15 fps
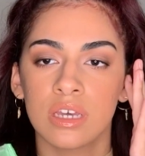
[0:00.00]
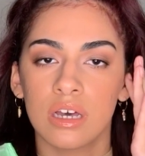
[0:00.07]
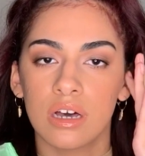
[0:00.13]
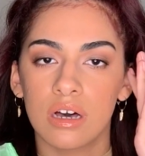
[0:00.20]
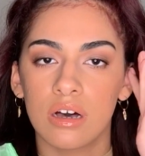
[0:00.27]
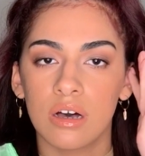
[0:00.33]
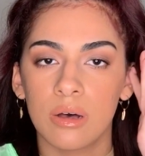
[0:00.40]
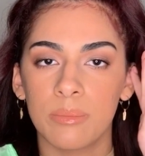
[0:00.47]

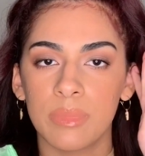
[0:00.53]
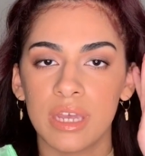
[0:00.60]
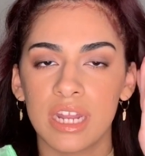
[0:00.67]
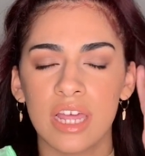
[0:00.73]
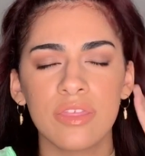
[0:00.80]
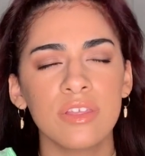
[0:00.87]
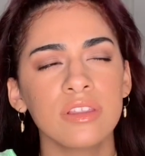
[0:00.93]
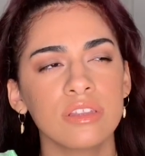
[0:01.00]
And
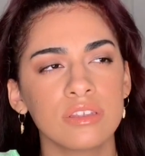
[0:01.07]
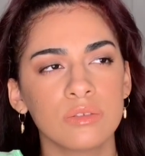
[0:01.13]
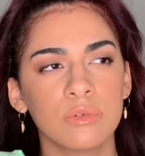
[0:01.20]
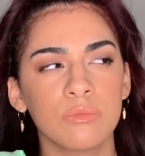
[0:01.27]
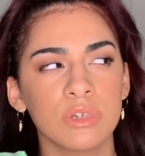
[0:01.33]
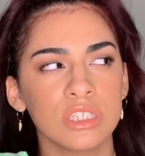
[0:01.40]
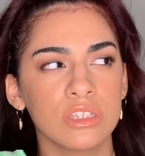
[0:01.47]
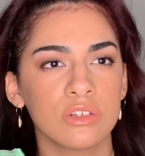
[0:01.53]
I think that this one
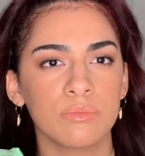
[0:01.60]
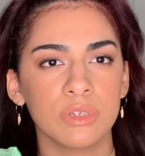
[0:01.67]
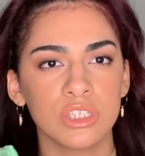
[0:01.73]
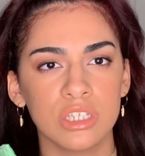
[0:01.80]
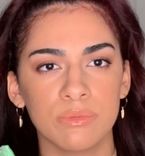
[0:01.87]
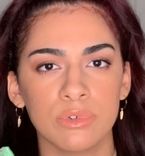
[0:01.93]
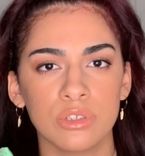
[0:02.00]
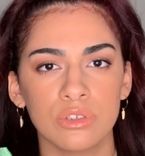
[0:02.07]
was a little bit
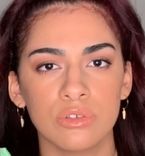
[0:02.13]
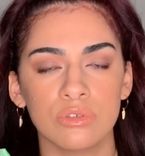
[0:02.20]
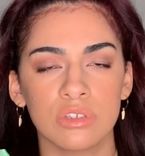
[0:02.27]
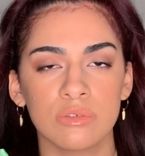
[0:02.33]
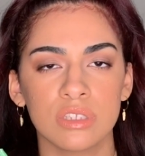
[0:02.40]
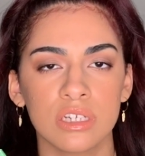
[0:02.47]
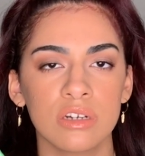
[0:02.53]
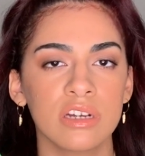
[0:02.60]
cheaper too. So I
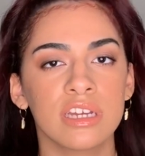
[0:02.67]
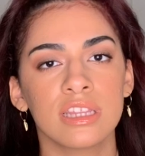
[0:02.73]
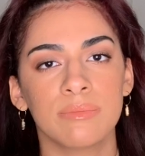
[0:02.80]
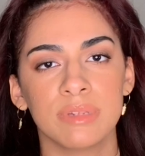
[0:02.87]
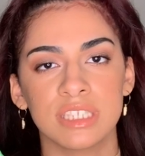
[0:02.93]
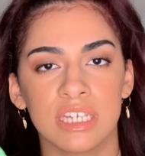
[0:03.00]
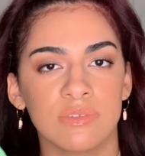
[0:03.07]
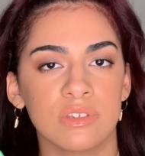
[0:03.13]
was like, all right, let me
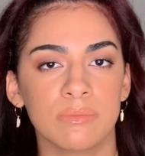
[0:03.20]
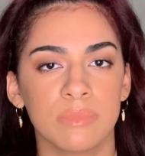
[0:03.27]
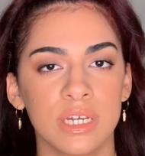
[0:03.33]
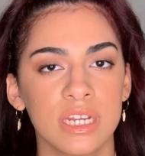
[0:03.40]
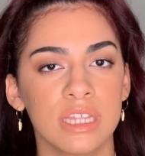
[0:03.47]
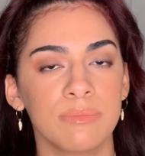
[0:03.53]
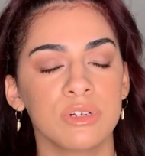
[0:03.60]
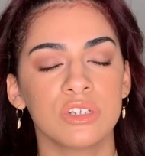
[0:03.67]
save some
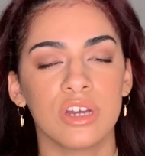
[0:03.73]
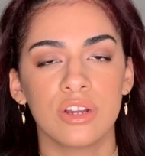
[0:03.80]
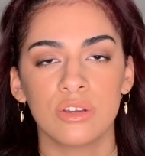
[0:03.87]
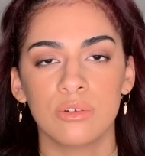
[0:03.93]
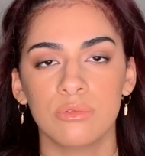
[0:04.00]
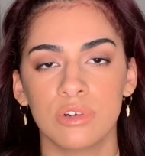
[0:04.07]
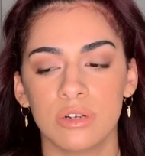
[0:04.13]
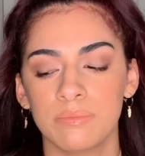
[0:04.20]
money. Let me try a new
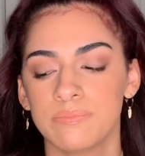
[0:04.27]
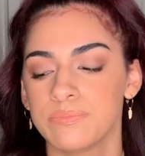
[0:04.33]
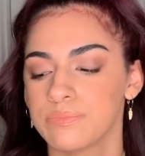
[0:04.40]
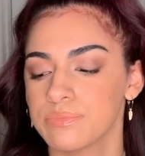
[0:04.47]
one.